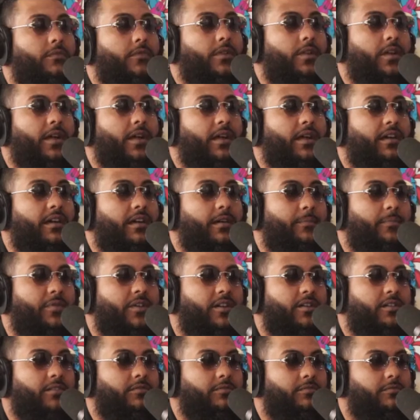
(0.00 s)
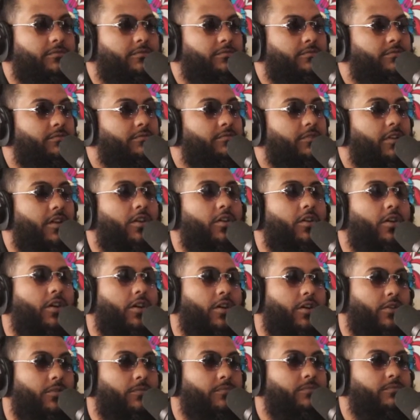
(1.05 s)
know. Nah, I'd be bro. feeling like nah. Go
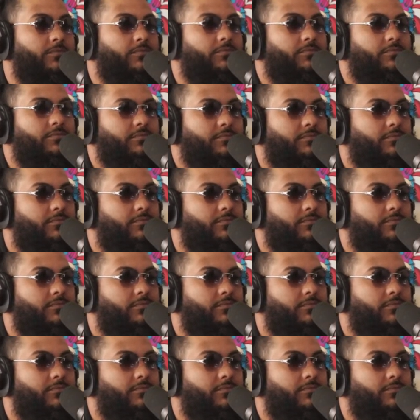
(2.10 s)
home.